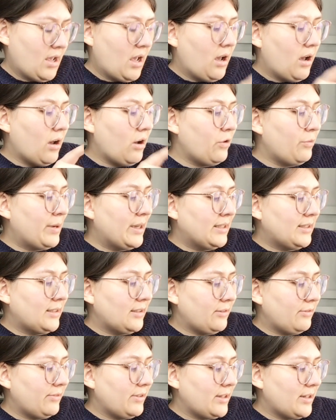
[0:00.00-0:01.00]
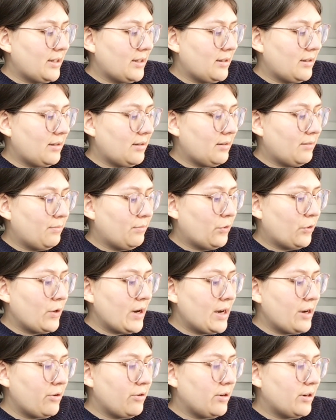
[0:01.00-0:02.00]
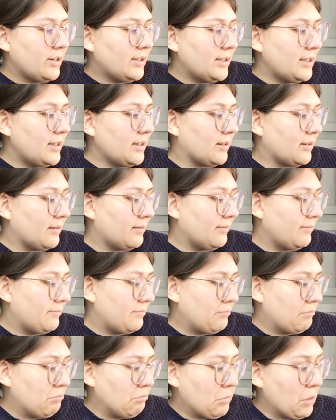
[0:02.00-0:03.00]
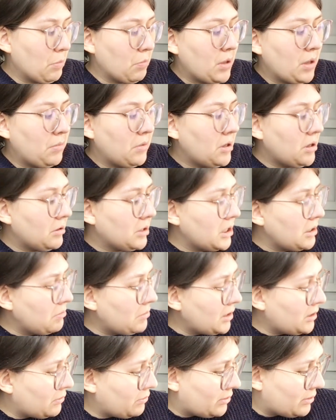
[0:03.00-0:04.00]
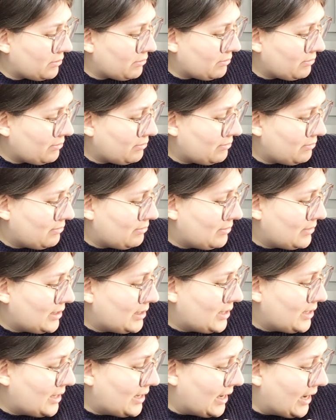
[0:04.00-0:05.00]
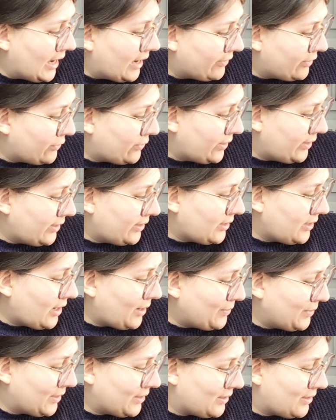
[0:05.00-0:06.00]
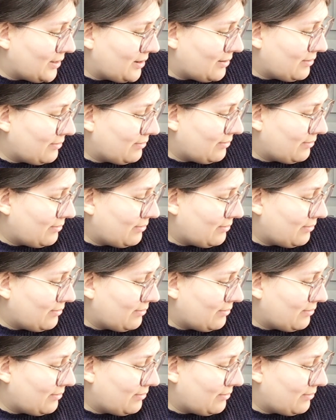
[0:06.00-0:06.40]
Oh, by Sylvia Moreno Garcia. Maybe I'll keep this one. I have to read the synopsis though.